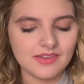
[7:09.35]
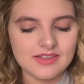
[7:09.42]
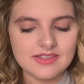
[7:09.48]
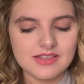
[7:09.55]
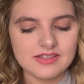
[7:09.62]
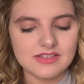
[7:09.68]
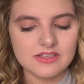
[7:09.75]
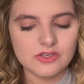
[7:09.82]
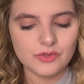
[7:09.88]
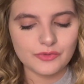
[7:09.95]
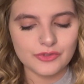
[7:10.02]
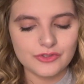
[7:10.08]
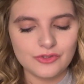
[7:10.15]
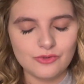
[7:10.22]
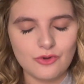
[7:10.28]
this because these are
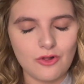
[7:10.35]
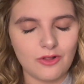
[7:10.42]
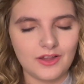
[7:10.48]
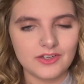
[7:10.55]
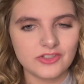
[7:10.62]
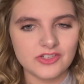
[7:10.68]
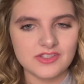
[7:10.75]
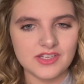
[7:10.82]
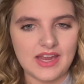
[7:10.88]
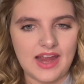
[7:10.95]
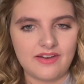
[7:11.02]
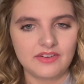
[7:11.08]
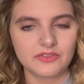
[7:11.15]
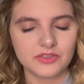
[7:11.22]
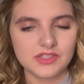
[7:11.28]
for two collections I
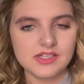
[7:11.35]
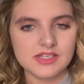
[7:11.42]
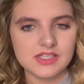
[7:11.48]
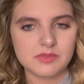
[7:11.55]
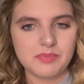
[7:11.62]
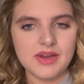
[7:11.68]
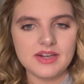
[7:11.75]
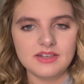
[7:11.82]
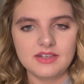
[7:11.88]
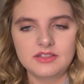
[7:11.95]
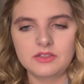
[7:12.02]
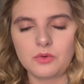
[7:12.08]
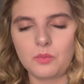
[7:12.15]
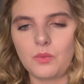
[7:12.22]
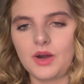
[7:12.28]
haven't really expanded
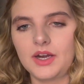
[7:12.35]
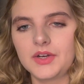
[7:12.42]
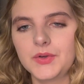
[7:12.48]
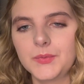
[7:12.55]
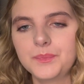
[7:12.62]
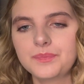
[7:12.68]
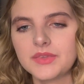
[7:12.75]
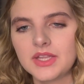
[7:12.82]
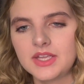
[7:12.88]
in a while.